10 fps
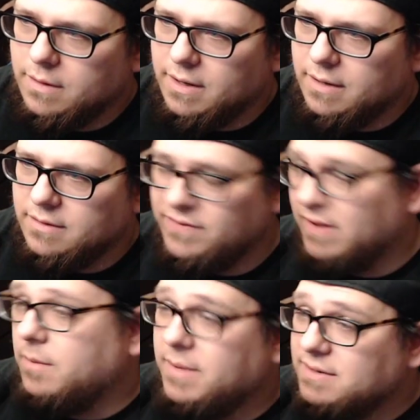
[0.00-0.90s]

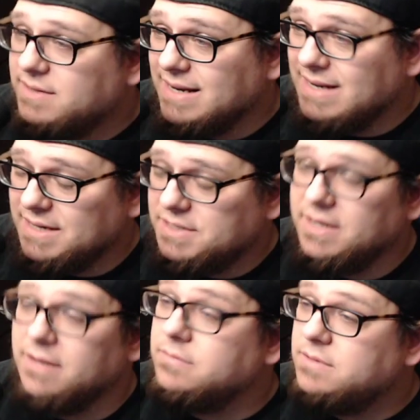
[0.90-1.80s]
development techniques
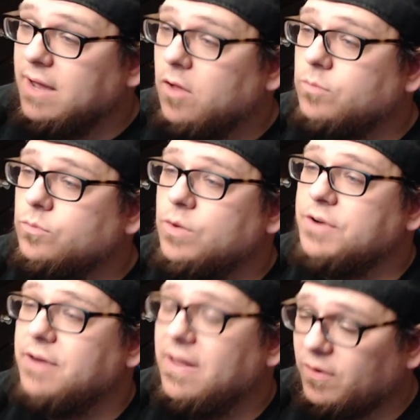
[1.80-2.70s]
to help render
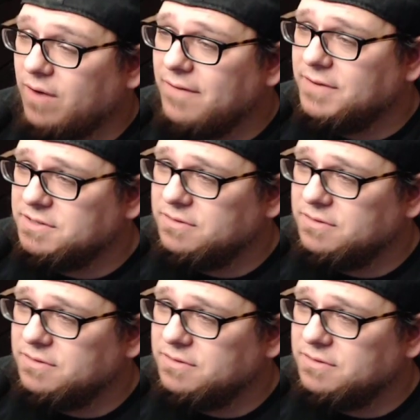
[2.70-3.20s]
down the graphics.